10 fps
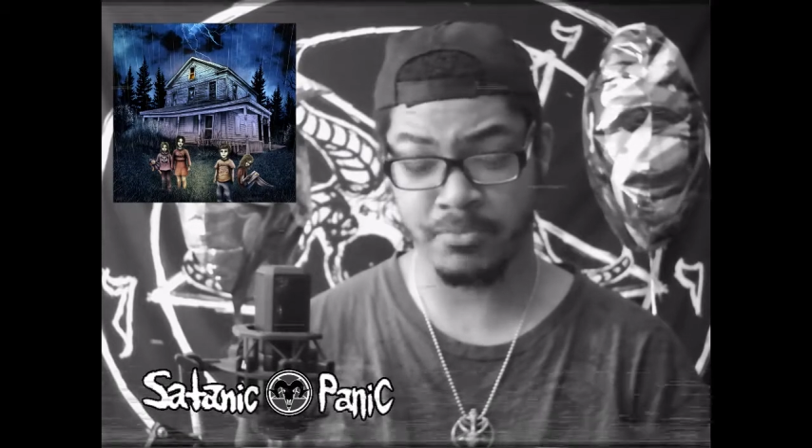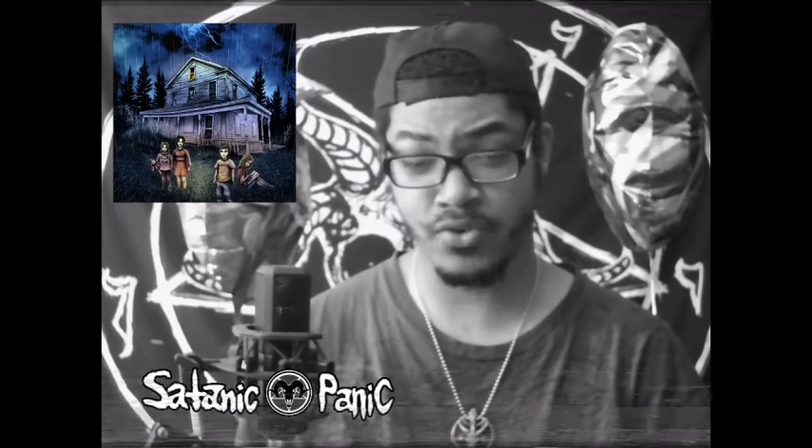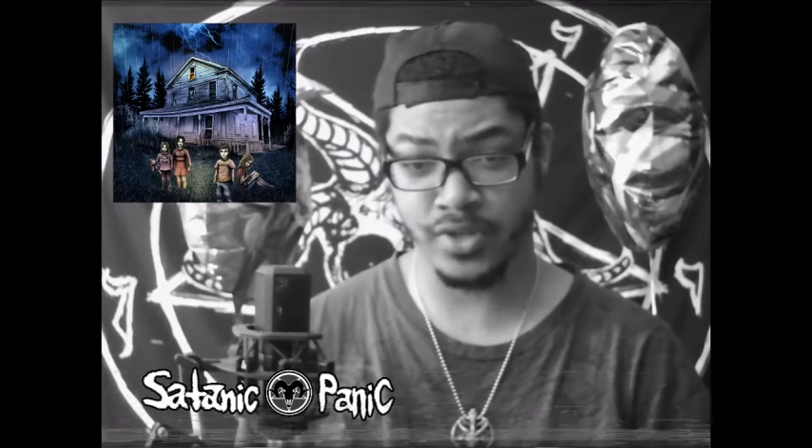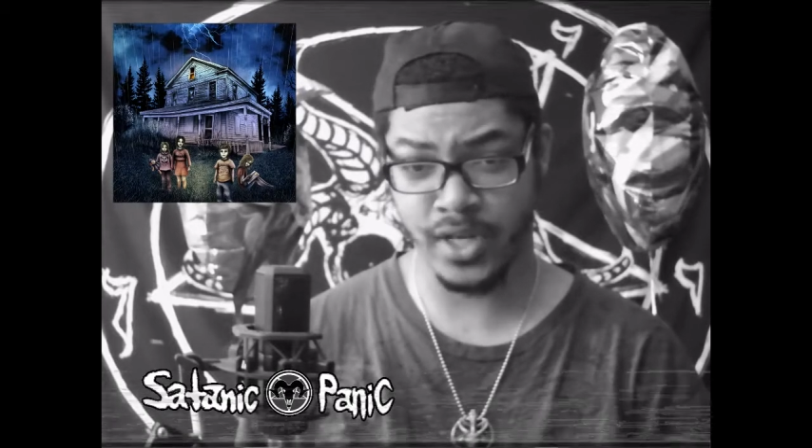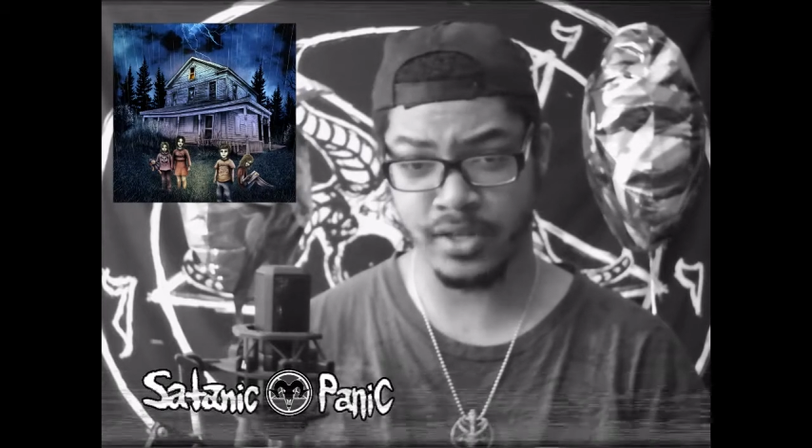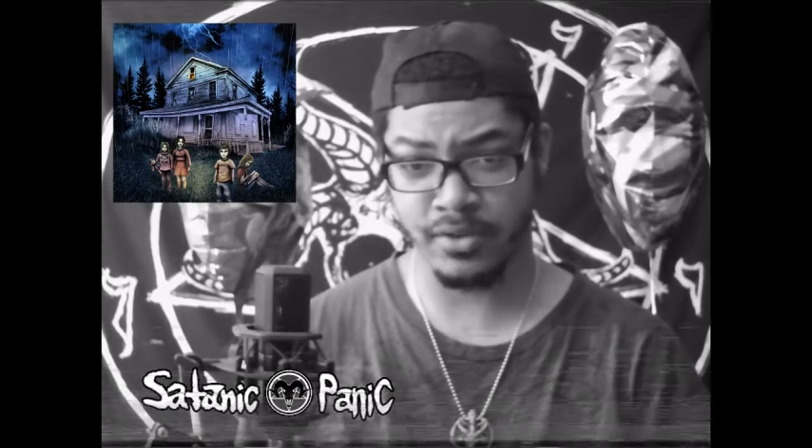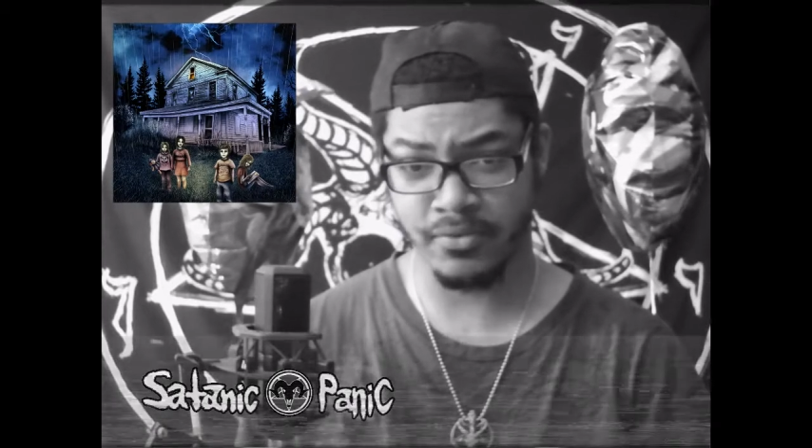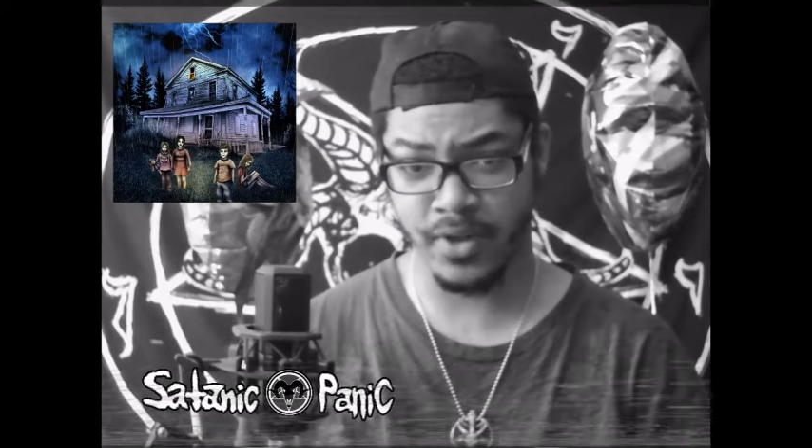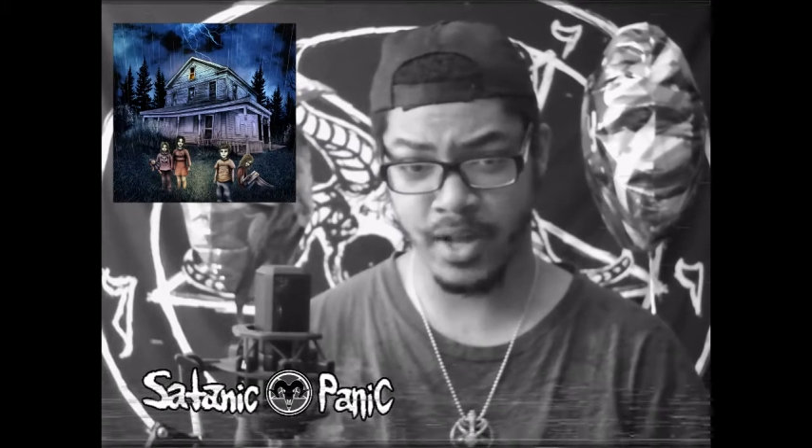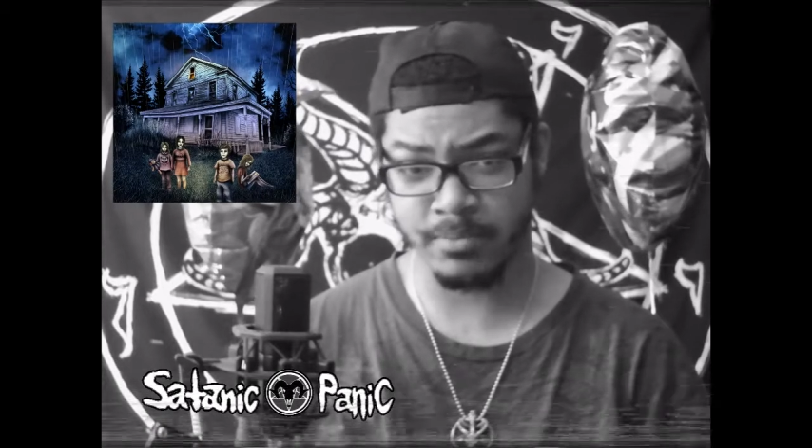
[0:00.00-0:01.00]

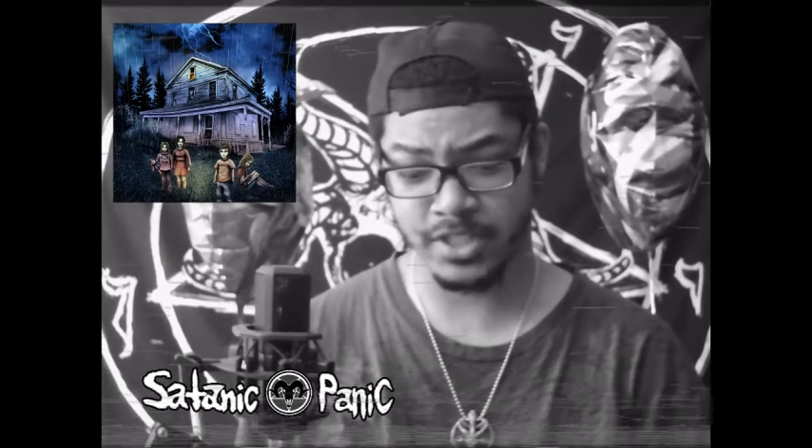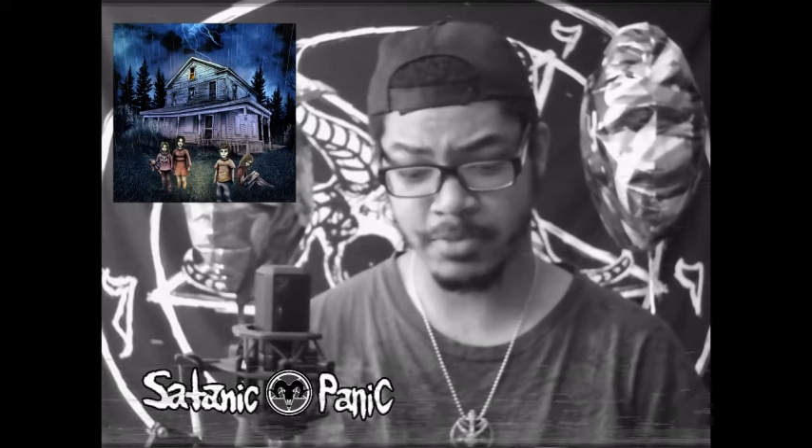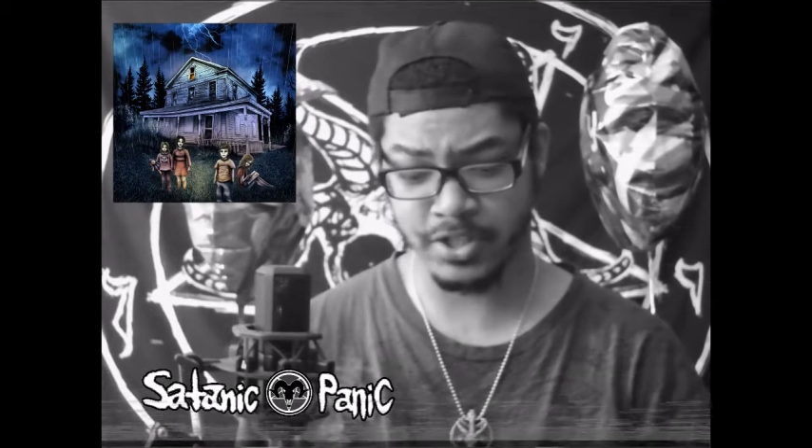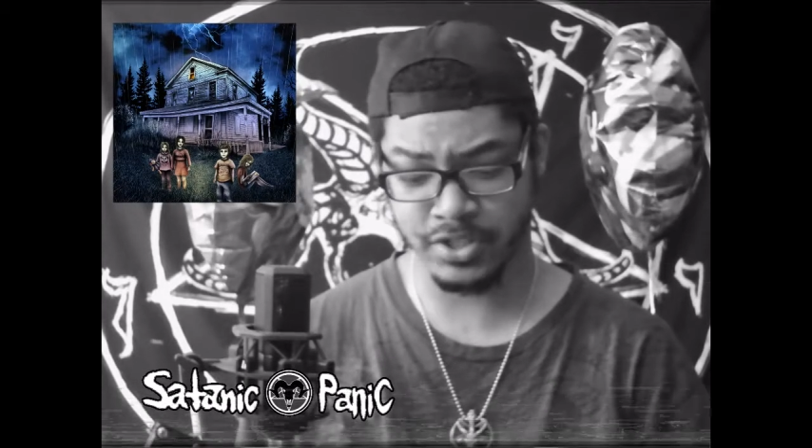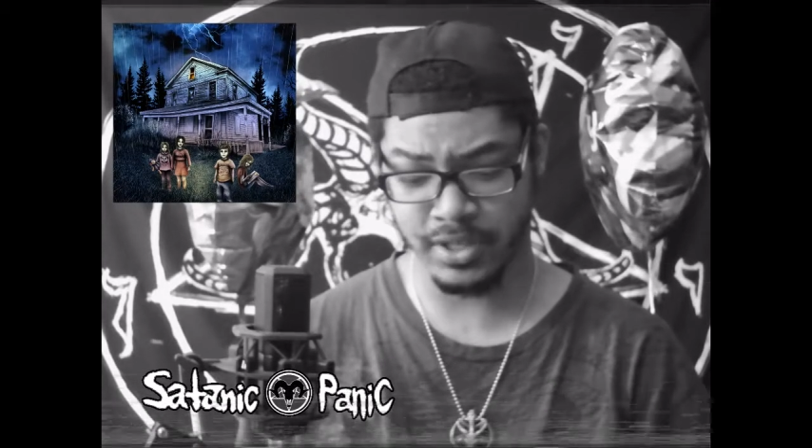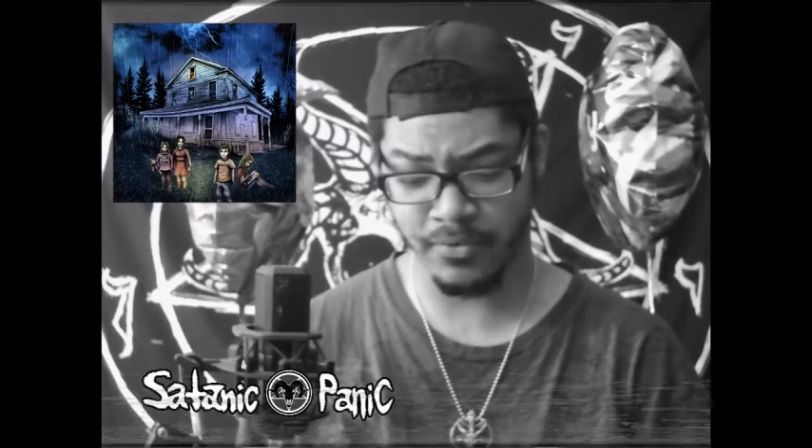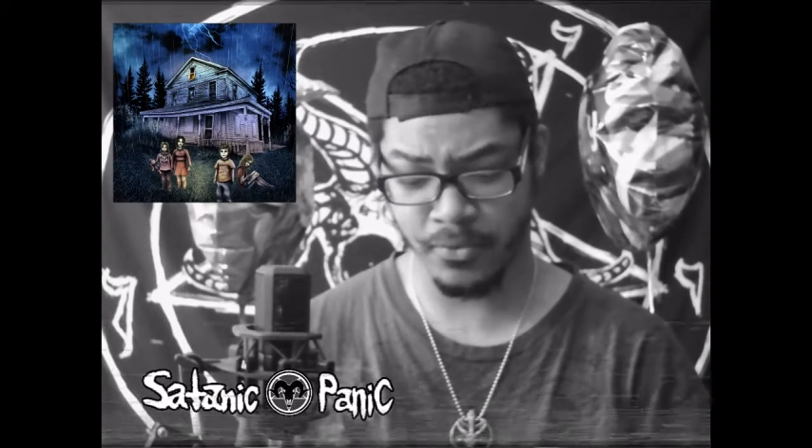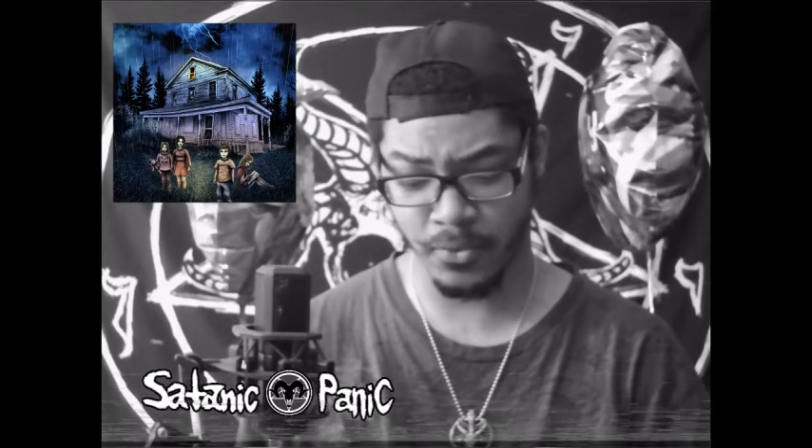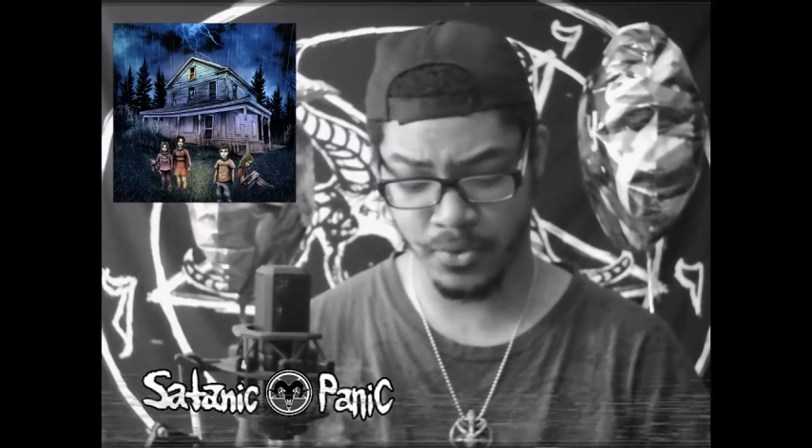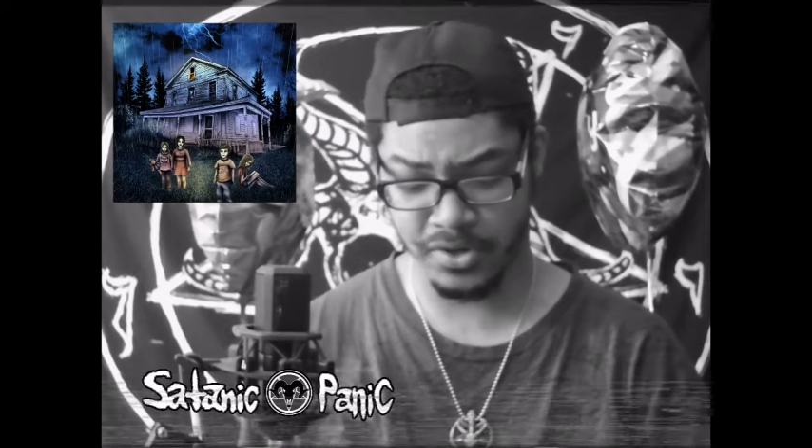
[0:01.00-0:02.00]
creative, especially
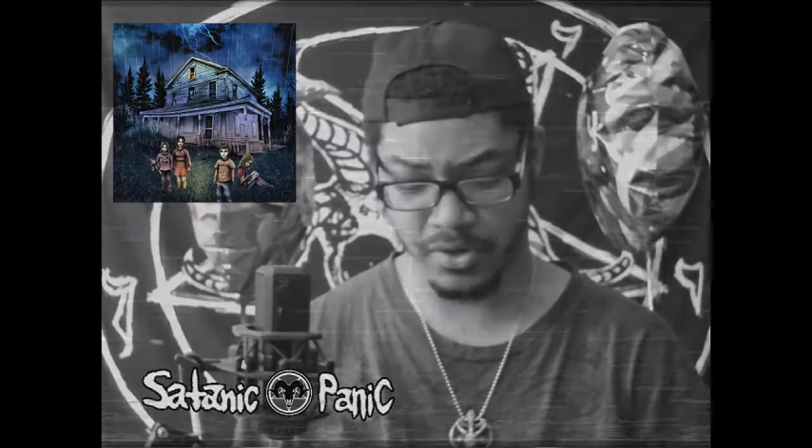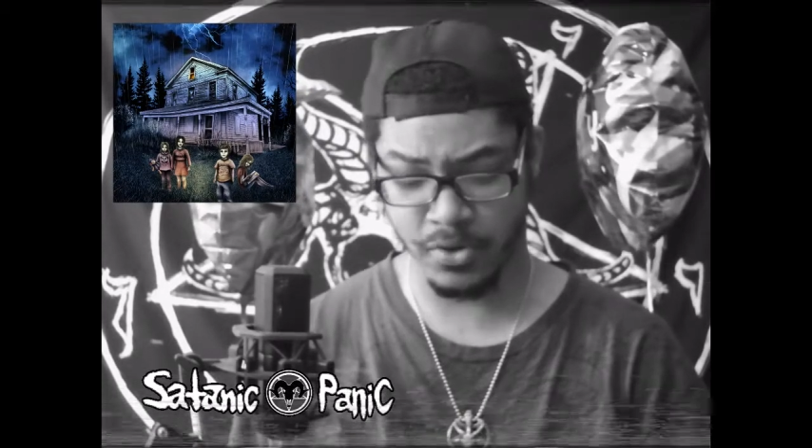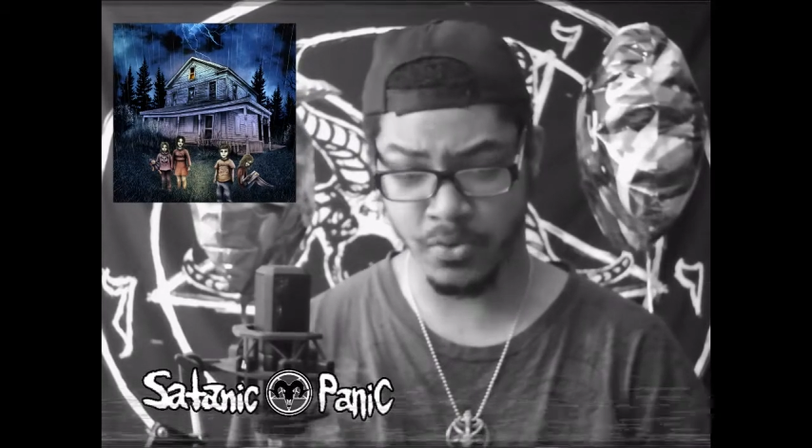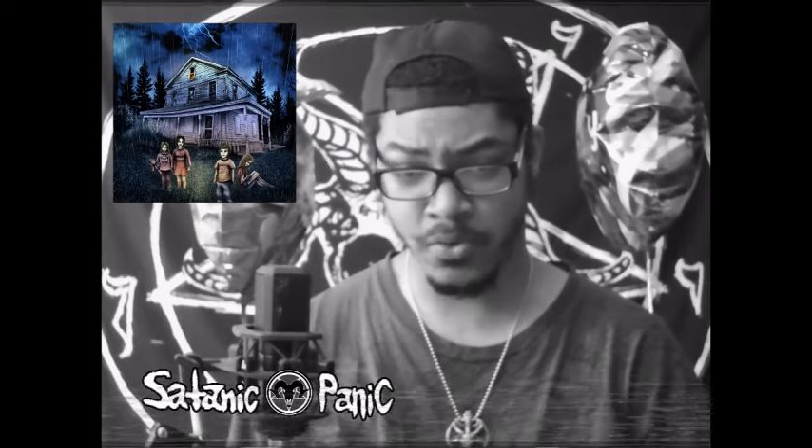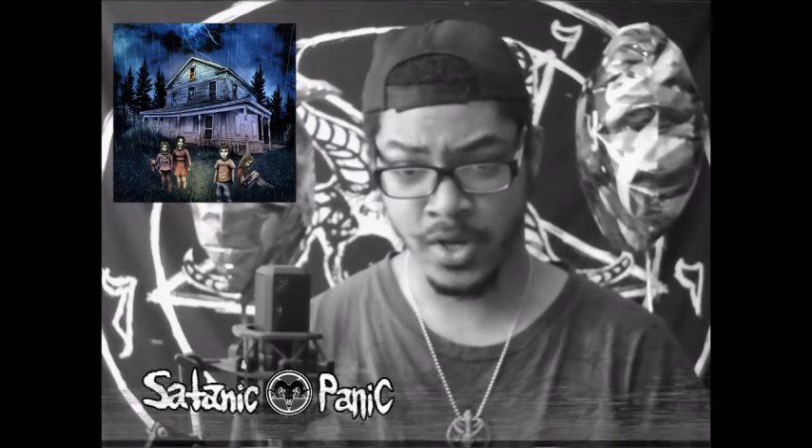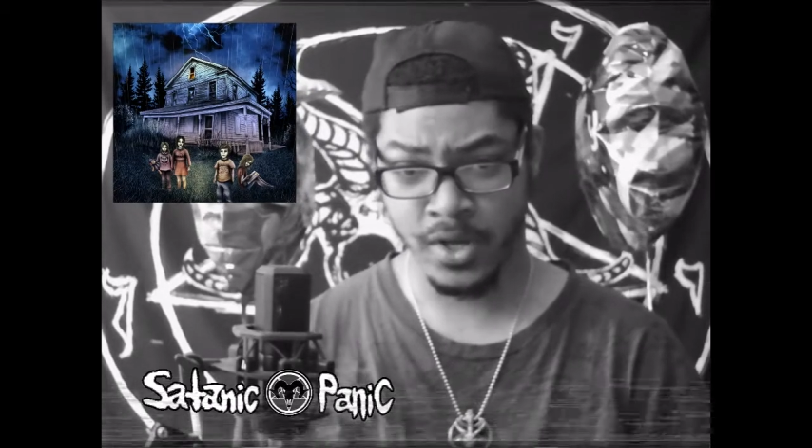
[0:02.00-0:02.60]
for, you know,